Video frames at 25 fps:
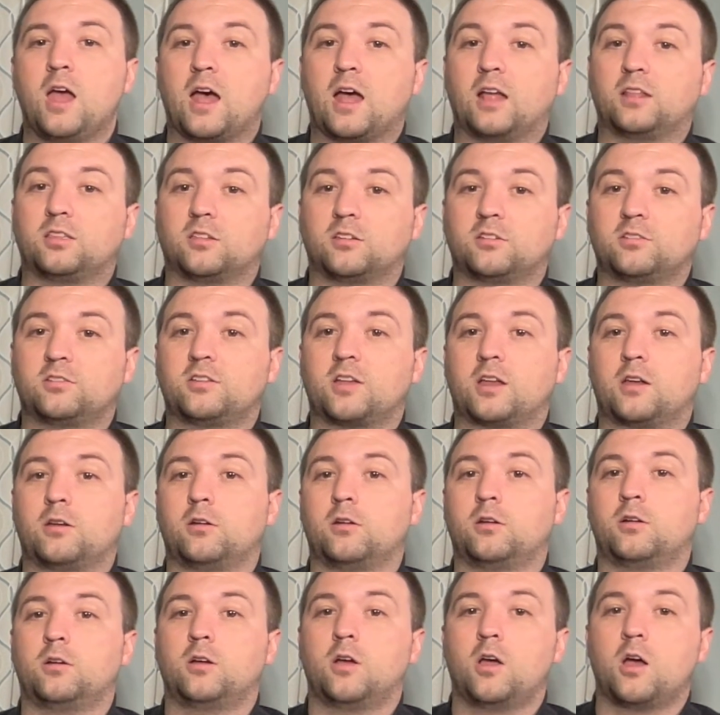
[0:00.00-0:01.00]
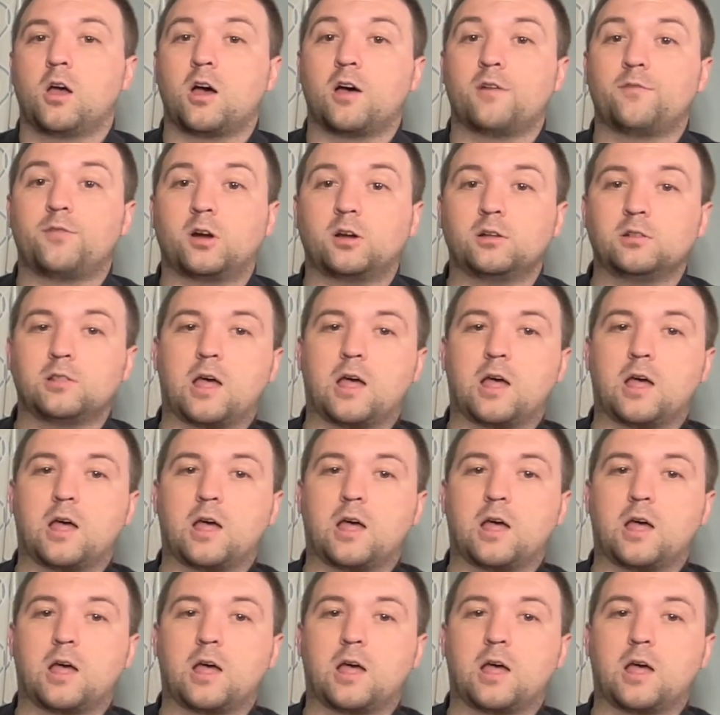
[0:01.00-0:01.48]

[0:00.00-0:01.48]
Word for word: at the center of our